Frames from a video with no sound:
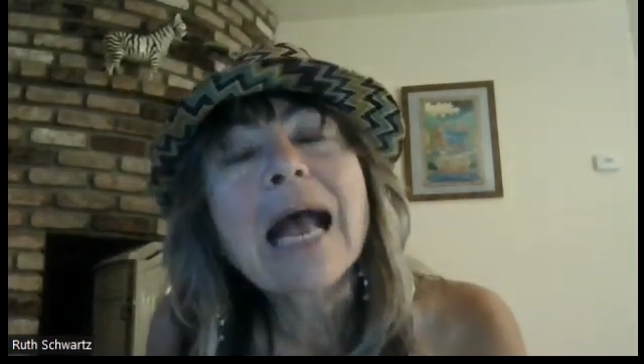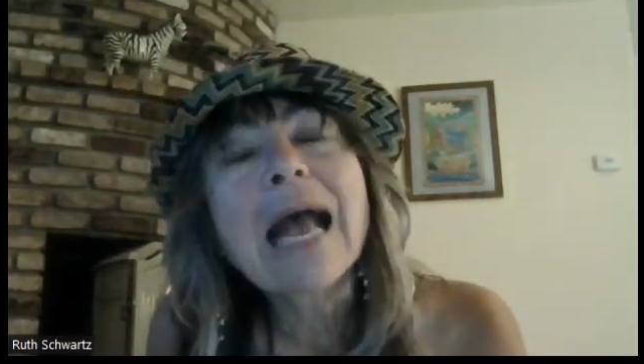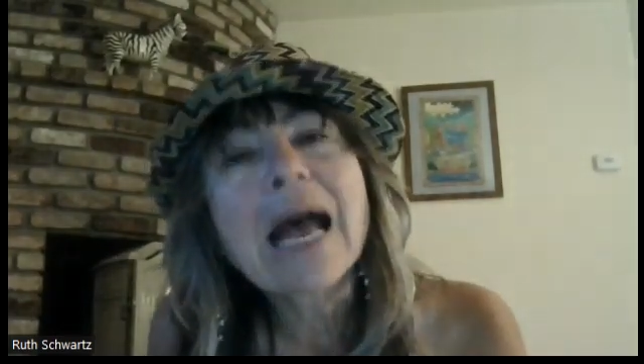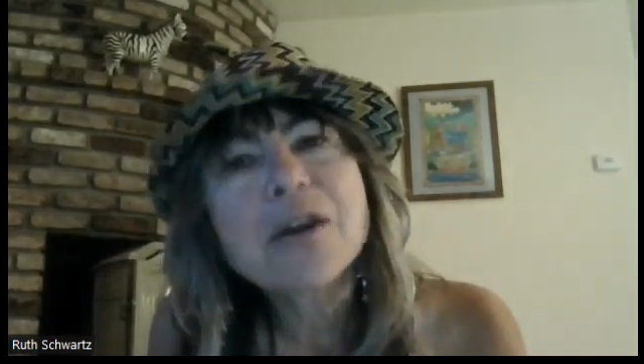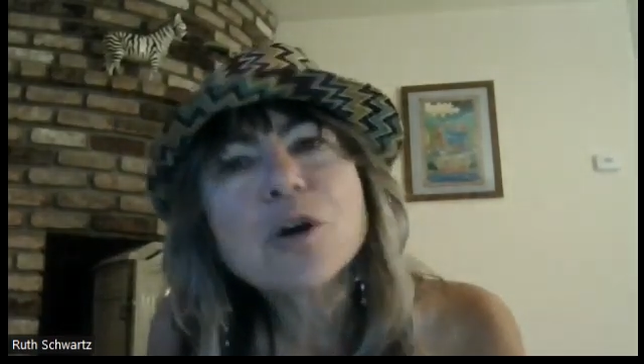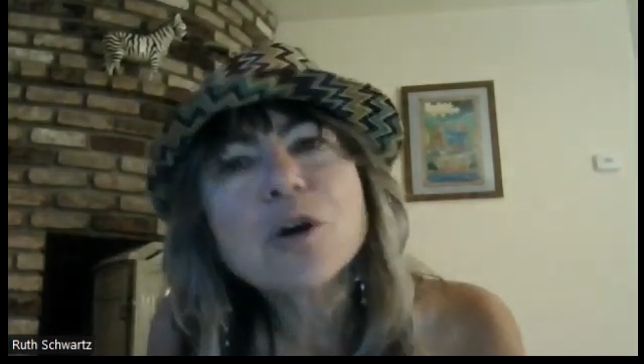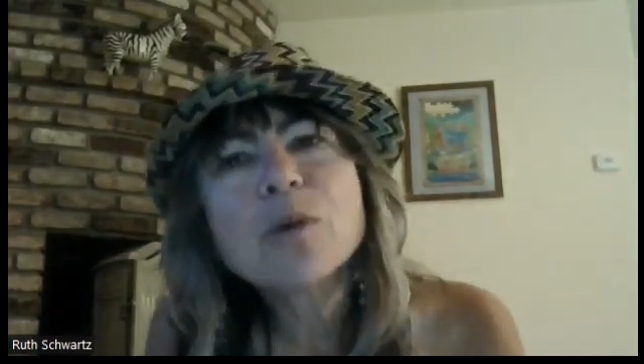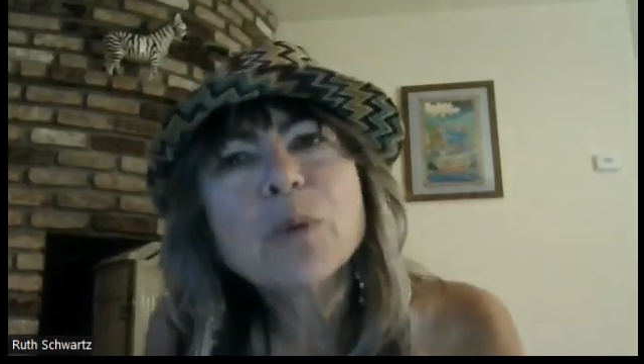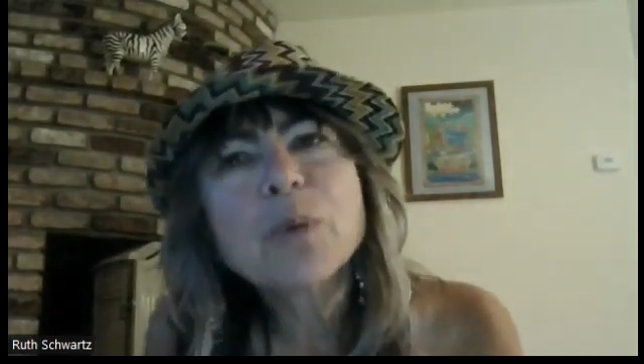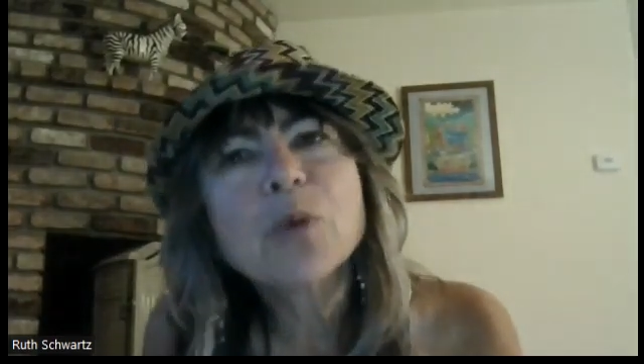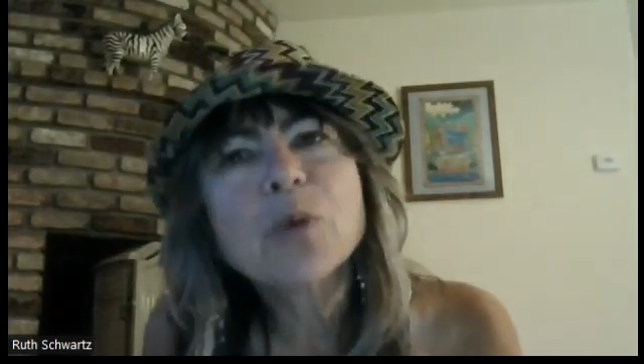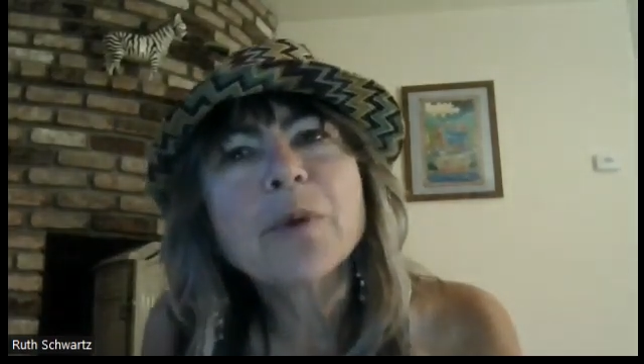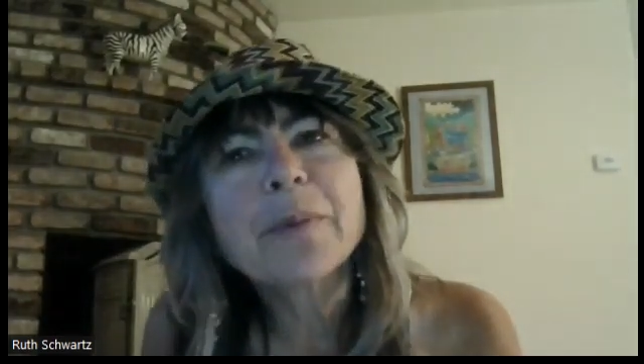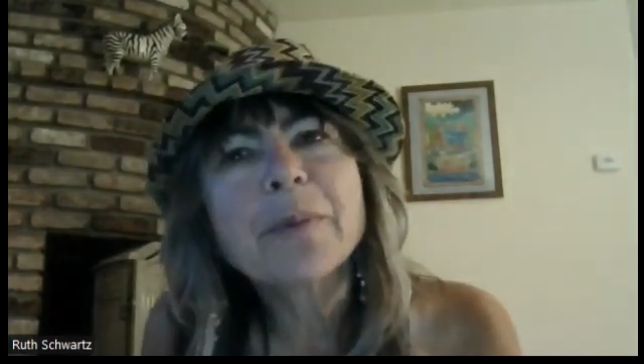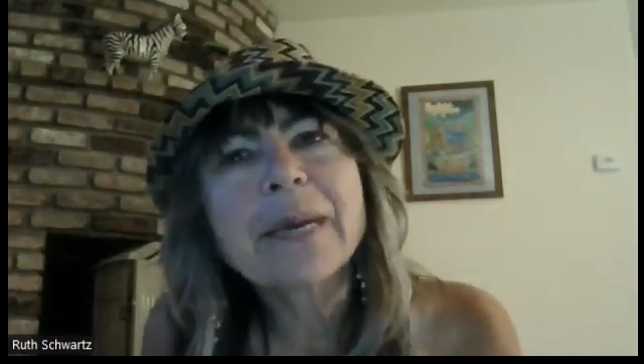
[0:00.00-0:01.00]
and
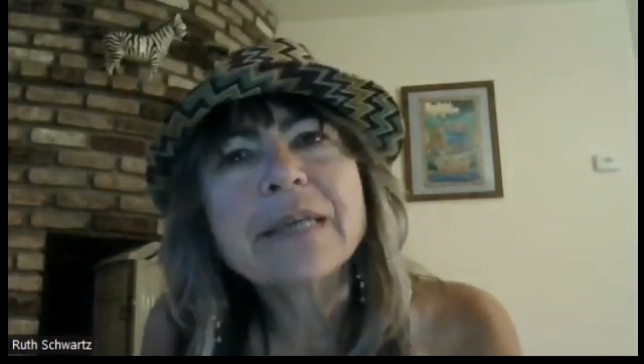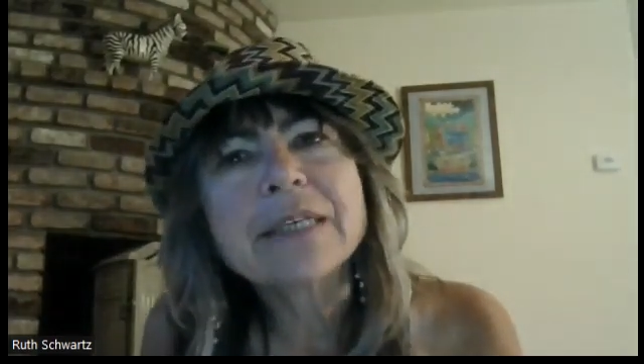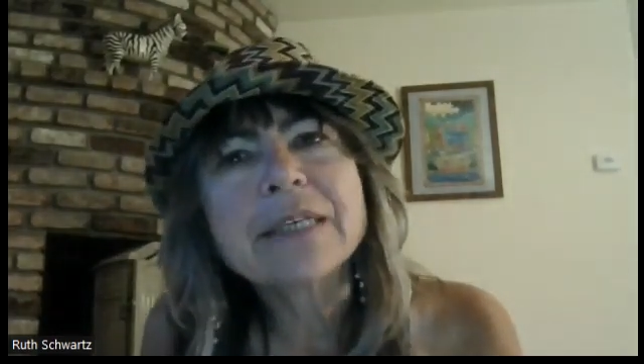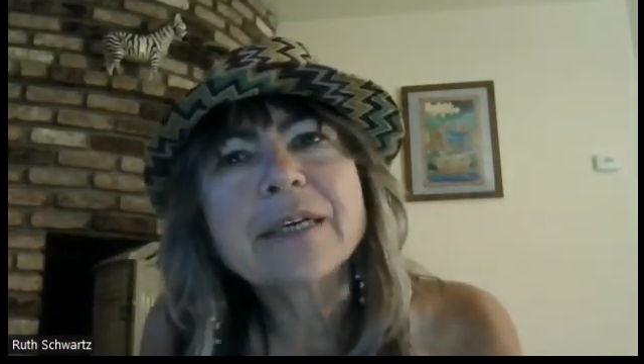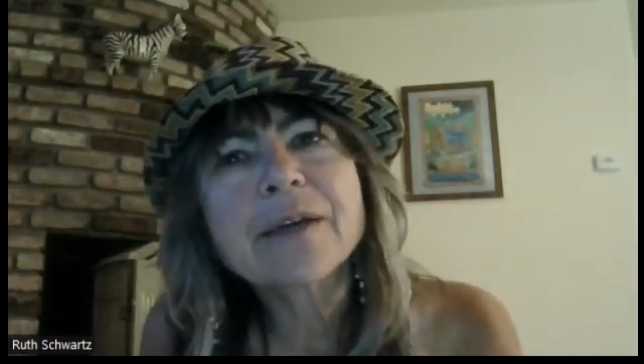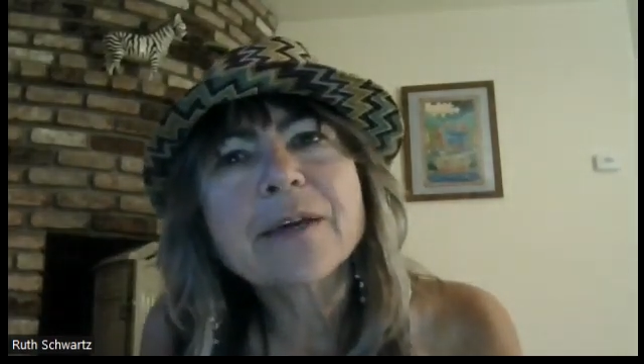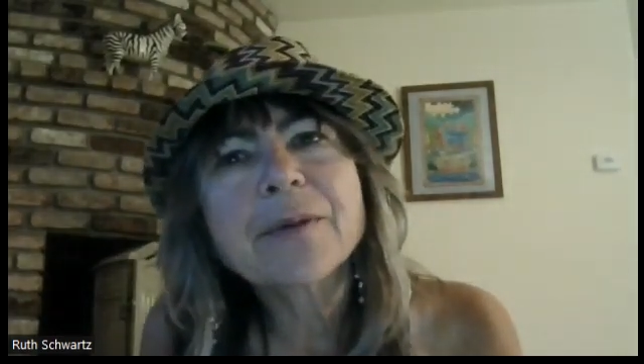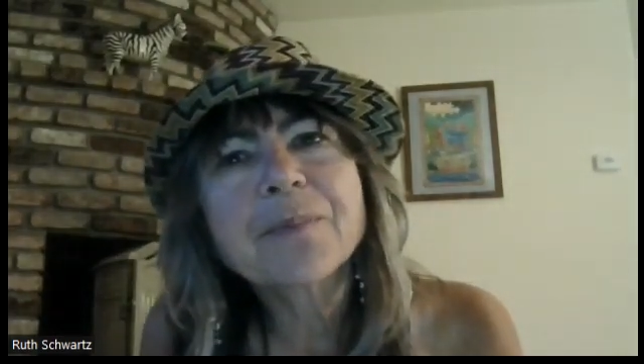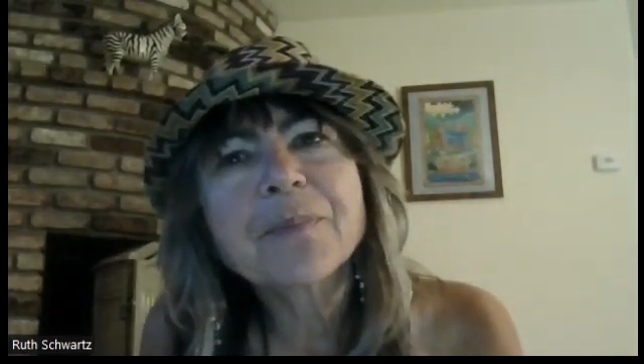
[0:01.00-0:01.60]
homoromantic.